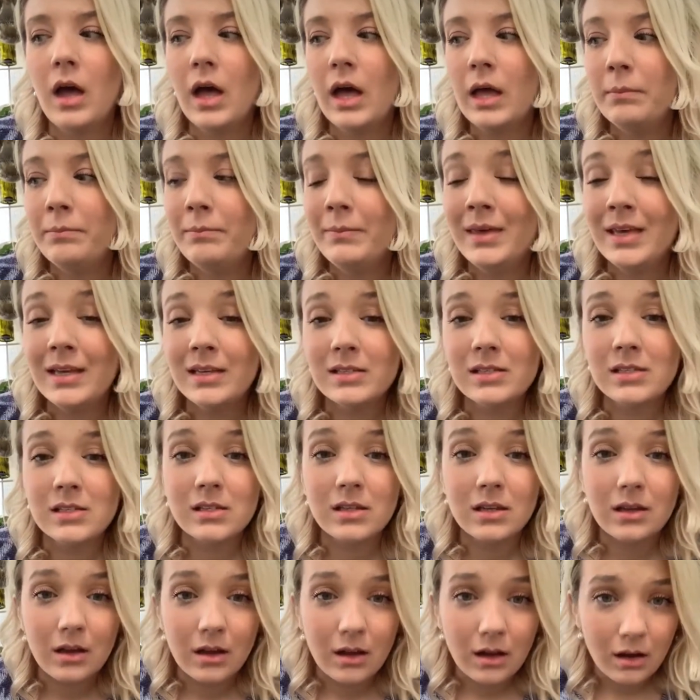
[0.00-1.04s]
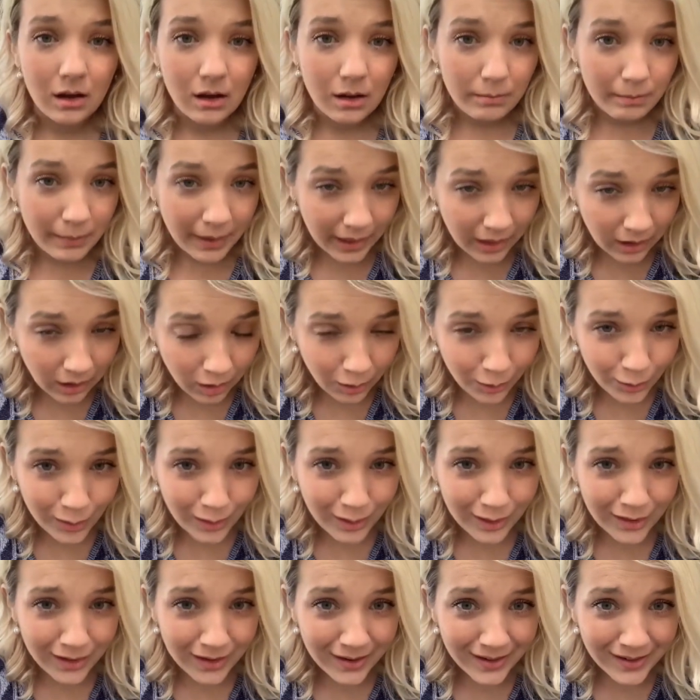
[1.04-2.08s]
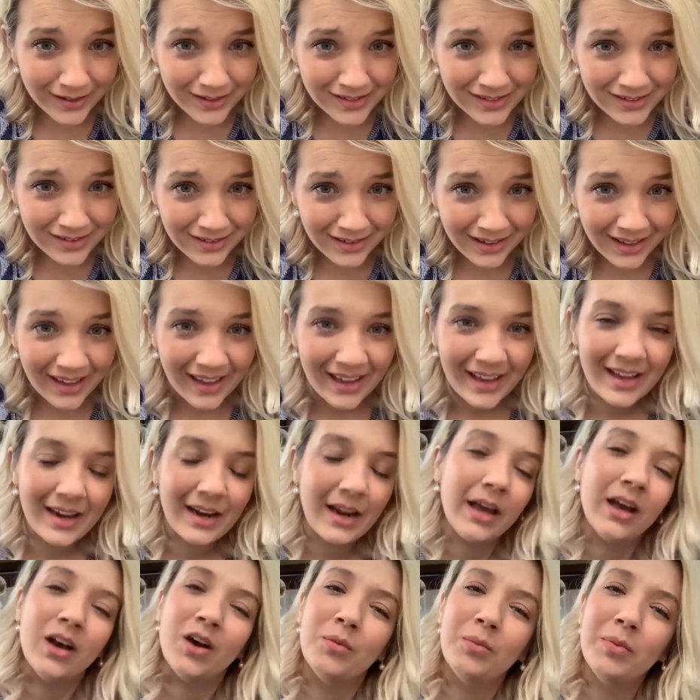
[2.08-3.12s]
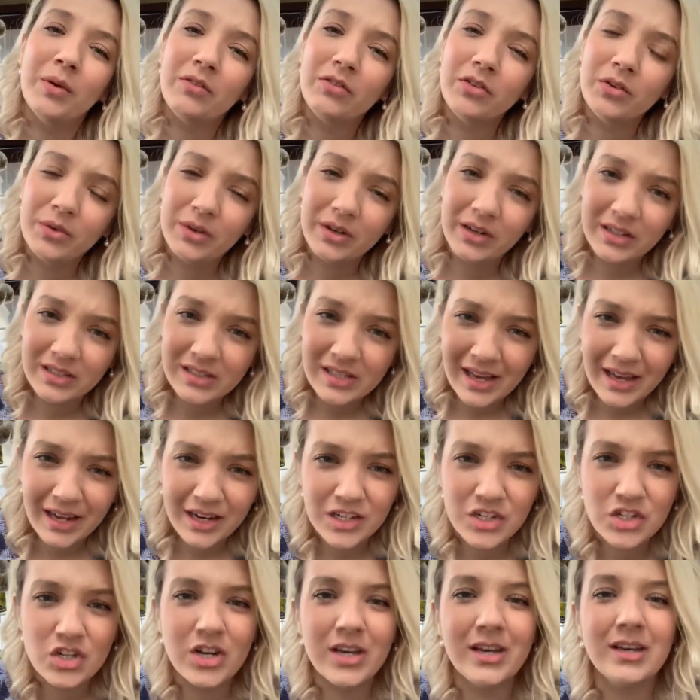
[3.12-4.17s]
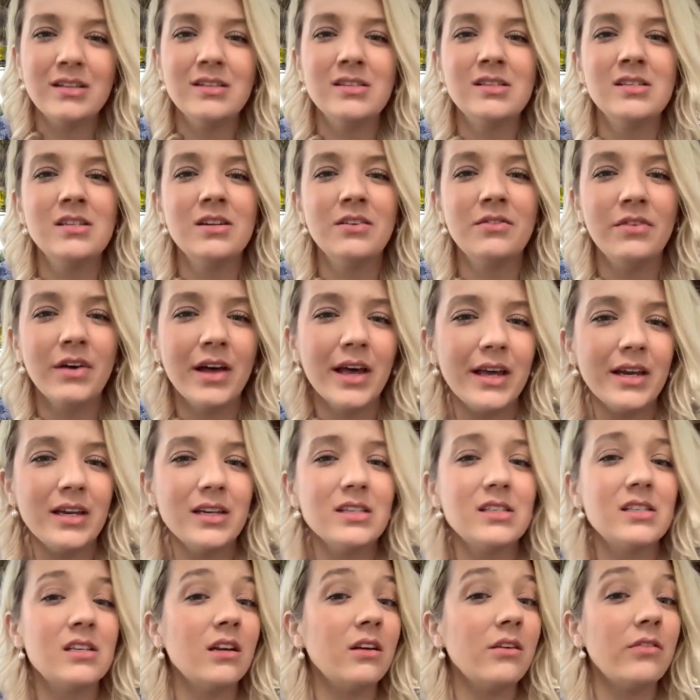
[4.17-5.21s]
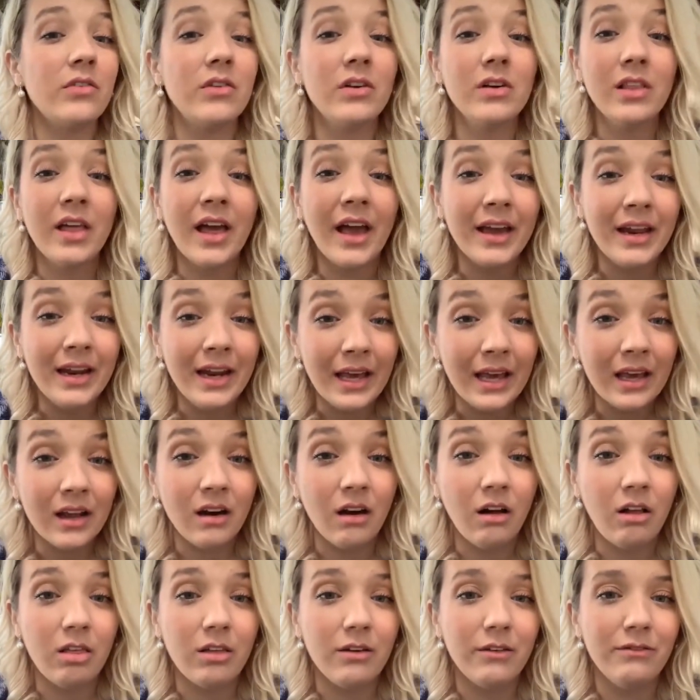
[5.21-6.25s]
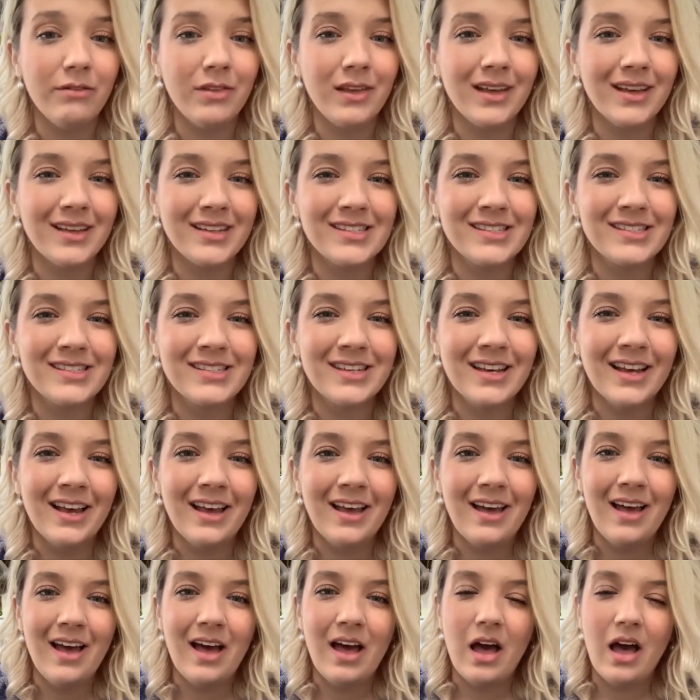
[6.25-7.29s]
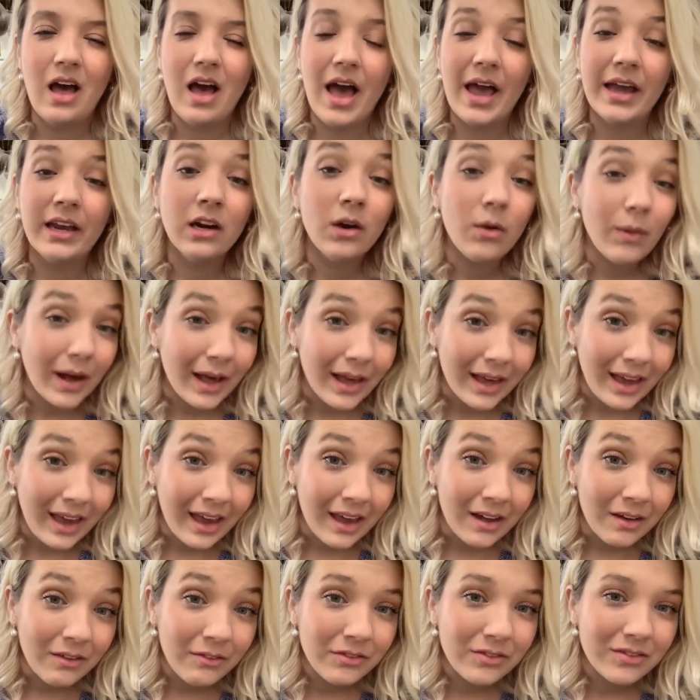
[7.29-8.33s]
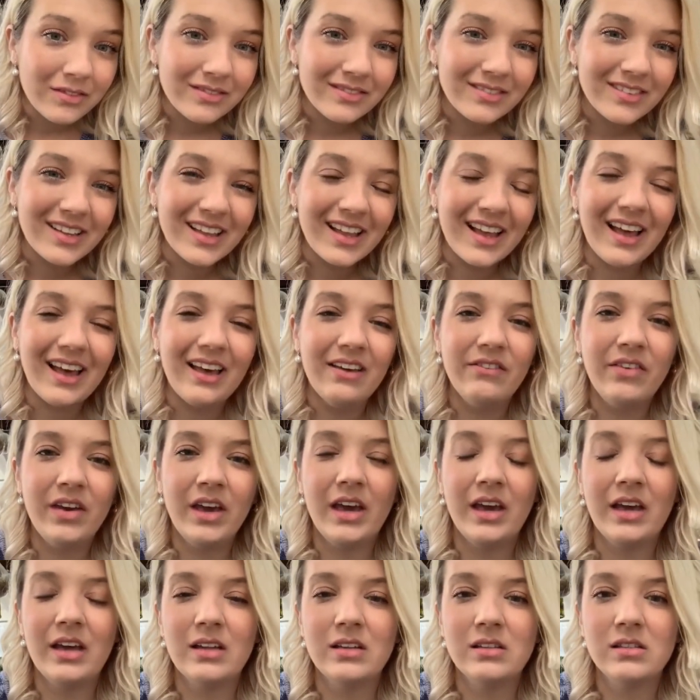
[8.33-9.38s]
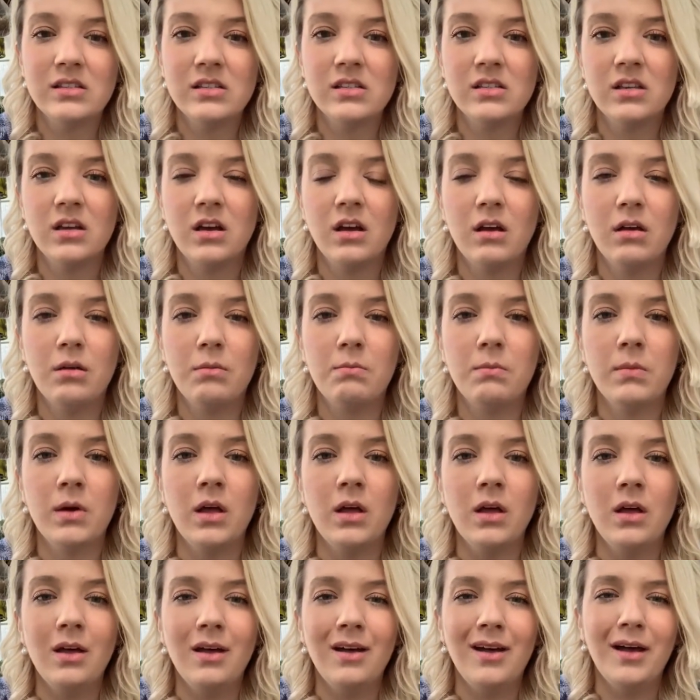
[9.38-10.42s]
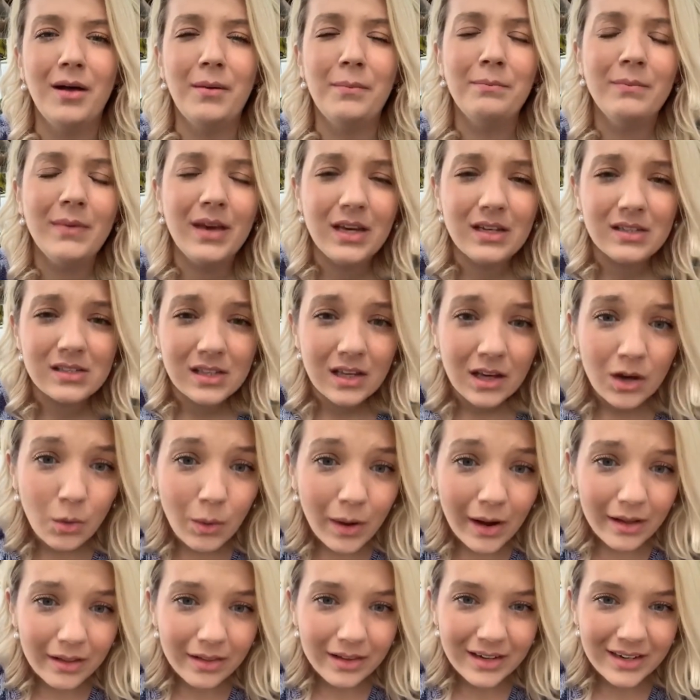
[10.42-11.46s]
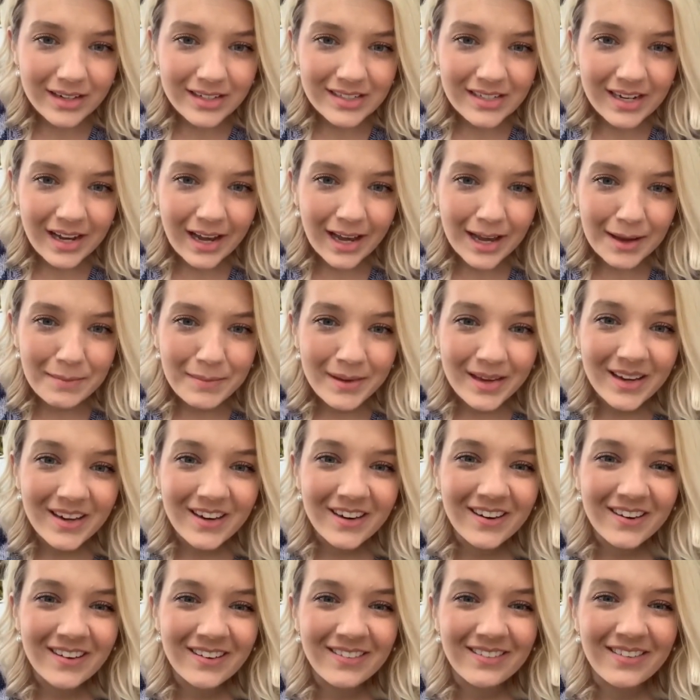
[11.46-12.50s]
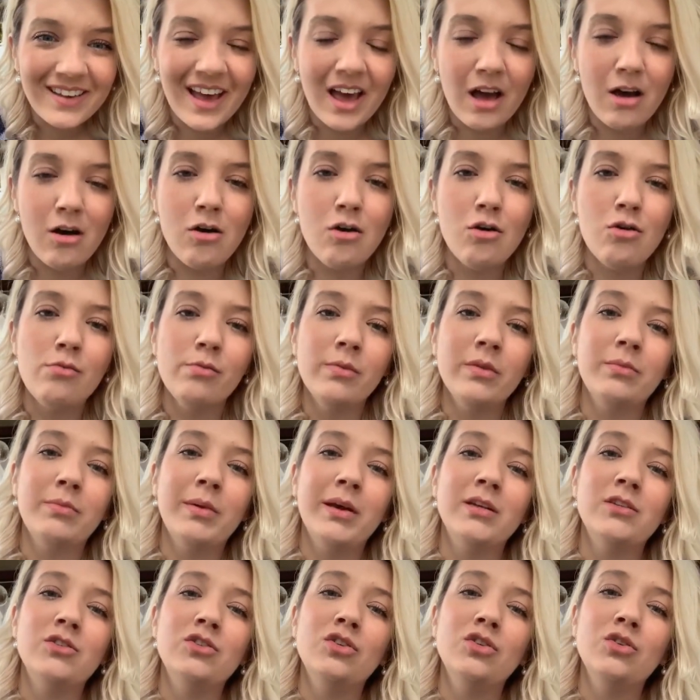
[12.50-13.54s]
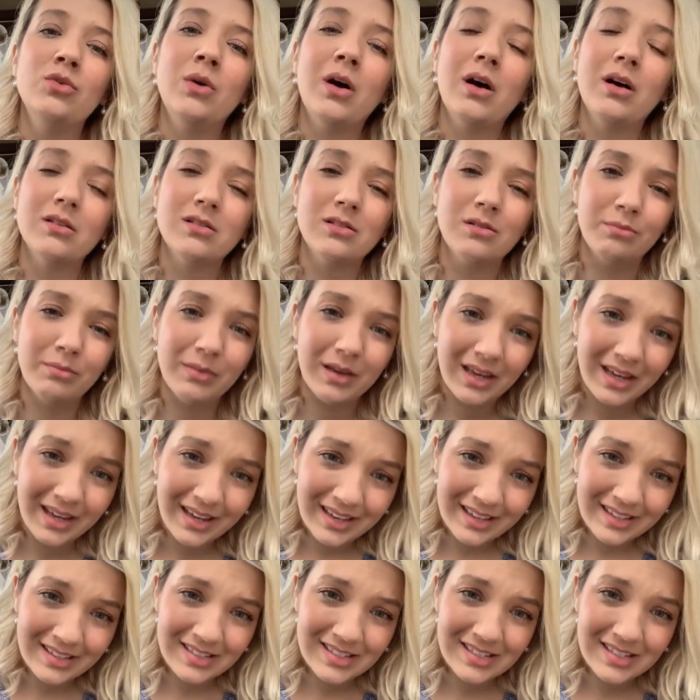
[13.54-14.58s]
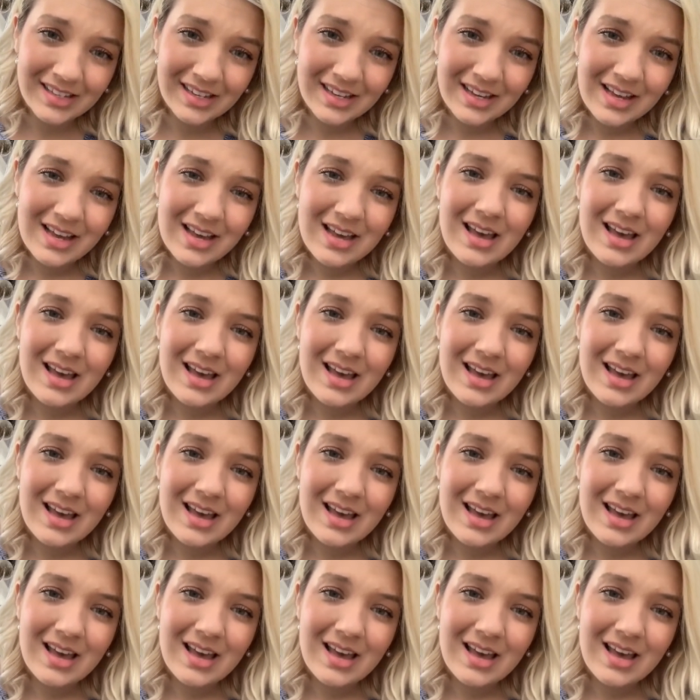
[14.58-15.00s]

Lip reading: I miss my coworkers, and I hope everyone has had a chance to find a silver lining in all of this. I know I have. I've had some amazing quality time here at home with my two awesome kids,